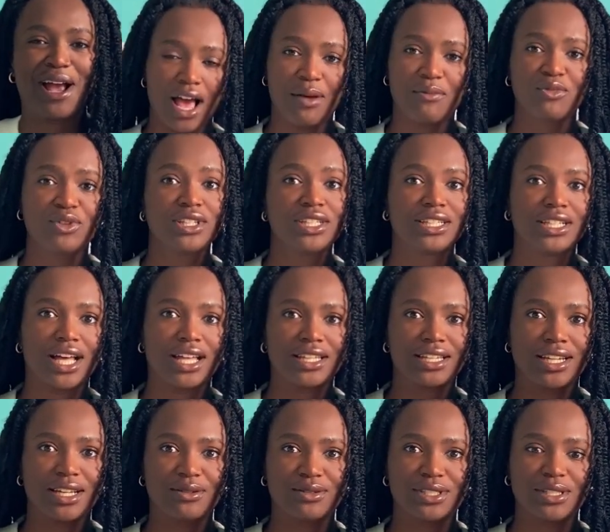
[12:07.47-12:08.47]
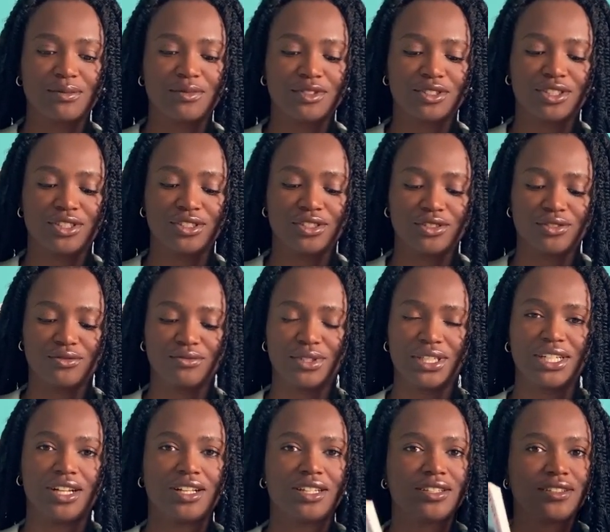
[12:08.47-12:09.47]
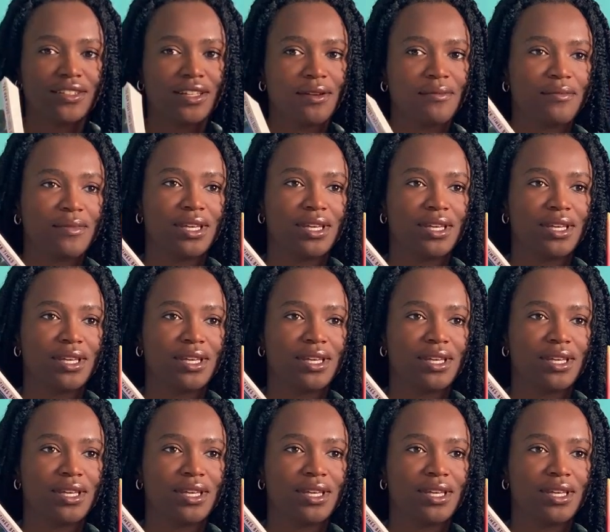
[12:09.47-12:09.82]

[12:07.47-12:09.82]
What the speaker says: I'm really glad that I was able to read all of them